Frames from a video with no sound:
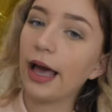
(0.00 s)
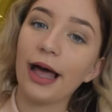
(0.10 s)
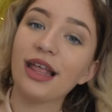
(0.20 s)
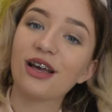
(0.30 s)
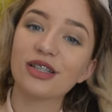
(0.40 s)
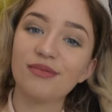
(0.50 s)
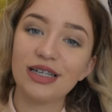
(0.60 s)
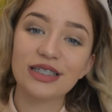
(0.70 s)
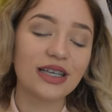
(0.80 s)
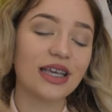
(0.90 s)
And they got the
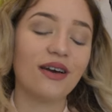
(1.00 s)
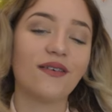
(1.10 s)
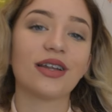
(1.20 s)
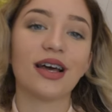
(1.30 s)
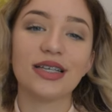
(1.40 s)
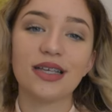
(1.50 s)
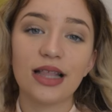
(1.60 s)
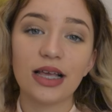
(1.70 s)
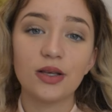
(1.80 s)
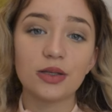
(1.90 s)
Millie's cookie organised. So
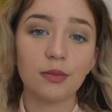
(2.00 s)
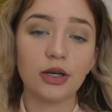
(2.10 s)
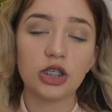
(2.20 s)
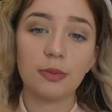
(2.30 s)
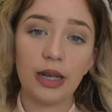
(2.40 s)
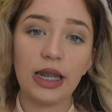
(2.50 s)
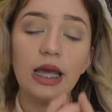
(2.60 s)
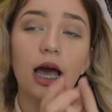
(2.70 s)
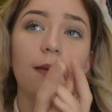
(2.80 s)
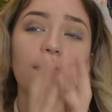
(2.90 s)
thank you so much to
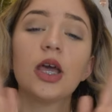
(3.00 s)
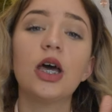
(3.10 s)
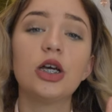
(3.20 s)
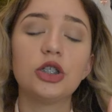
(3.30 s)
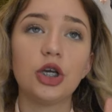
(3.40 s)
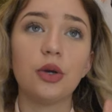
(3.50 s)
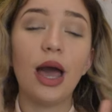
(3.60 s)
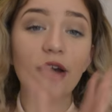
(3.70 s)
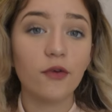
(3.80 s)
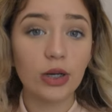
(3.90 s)
Millie and to
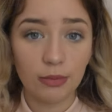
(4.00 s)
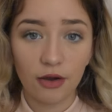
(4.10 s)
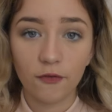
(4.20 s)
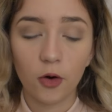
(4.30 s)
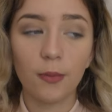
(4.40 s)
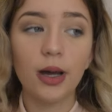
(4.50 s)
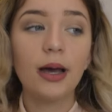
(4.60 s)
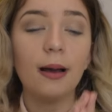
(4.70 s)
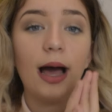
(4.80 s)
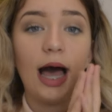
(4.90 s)
everyone in my form.
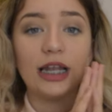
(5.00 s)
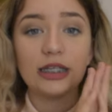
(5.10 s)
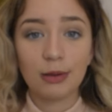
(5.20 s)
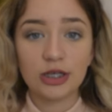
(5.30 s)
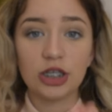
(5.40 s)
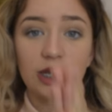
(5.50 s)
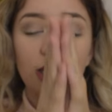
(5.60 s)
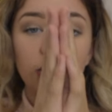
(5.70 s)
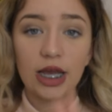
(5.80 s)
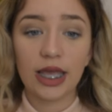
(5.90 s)
And especially
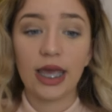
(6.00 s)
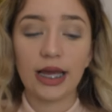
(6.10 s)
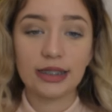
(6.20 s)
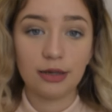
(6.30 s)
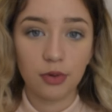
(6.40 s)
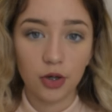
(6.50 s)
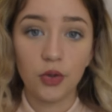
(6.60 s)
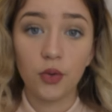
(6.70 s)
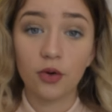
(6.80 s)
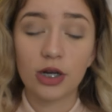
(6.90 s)
Jackie and Deborah
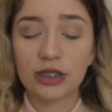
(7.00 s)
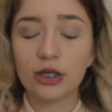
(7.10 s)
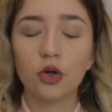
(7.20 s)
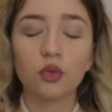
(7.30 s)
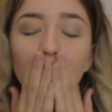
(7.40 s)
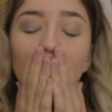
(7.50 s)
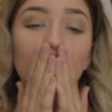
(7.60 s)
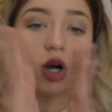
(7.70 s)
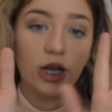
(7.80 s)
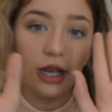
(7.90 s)
who organised it all.
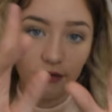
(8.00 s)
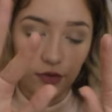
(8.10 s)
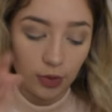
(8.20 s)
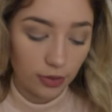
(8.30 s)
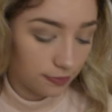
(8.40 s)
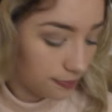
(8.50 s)
Love you all.